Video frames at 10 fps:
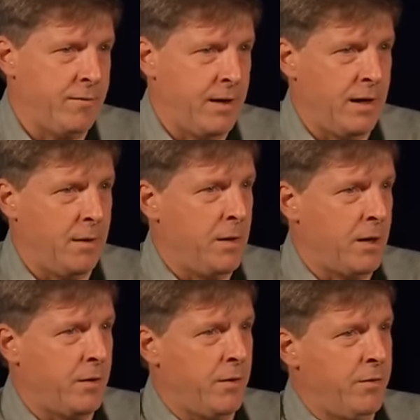data I'm
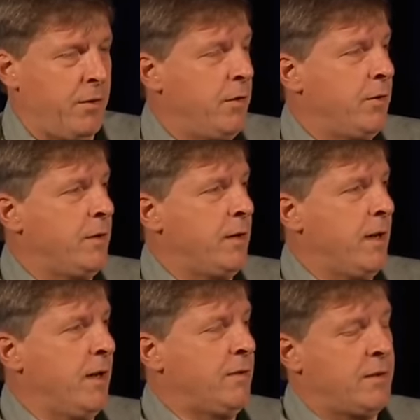not going to show you
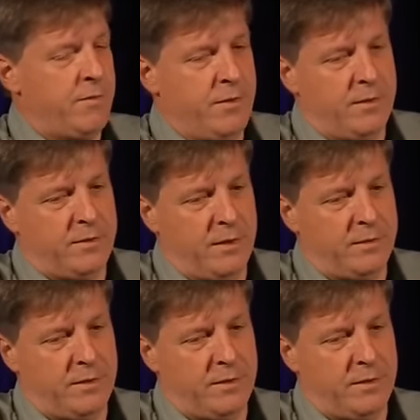today has convinced us